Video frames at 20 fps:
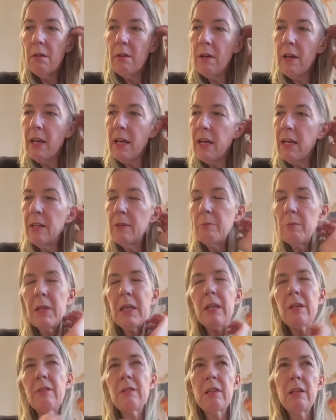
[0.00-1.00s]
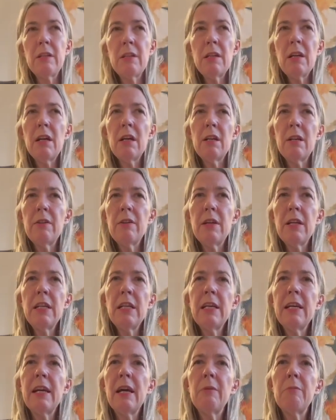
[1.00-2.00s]
And because he did, and
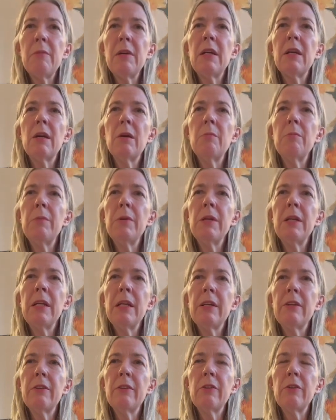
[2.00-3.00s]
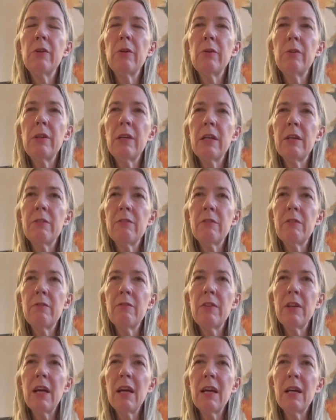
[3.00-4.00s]
he kept me company in the loneliest of
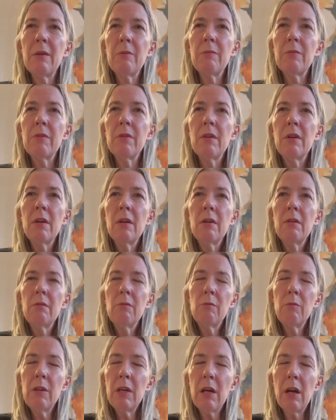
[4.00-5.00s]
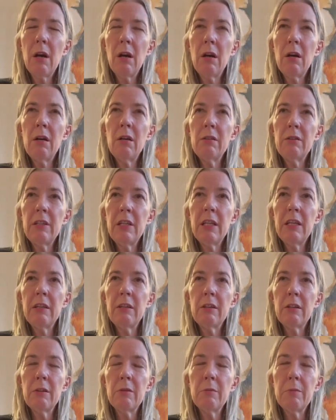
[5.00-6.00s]
times, we all
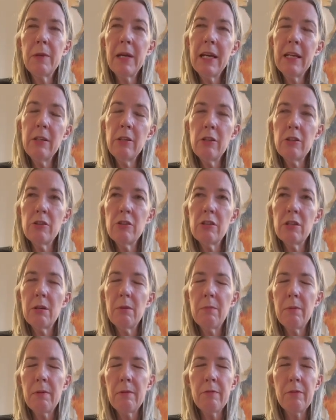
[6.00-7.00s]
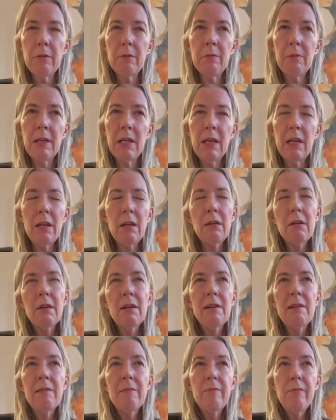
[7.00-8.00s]
need companionship. And for me,
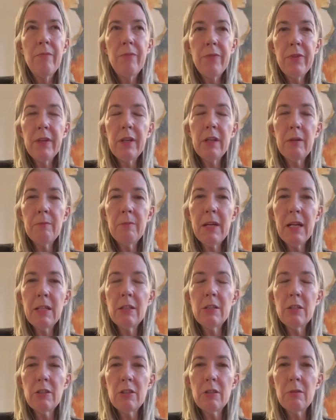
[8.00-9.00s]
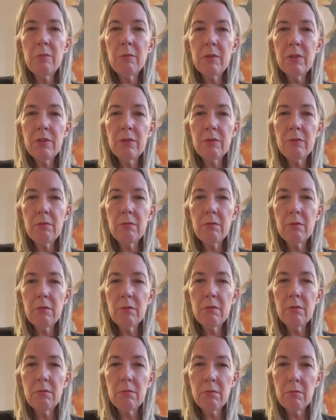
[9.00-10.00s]
the companionship was
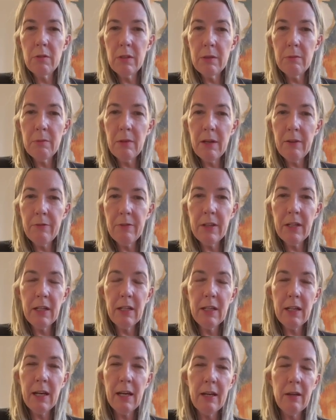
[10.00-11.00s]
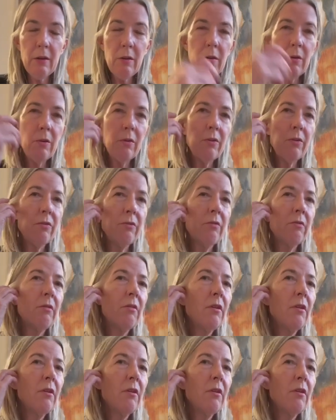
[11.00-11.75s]
with my friend Guy Hose.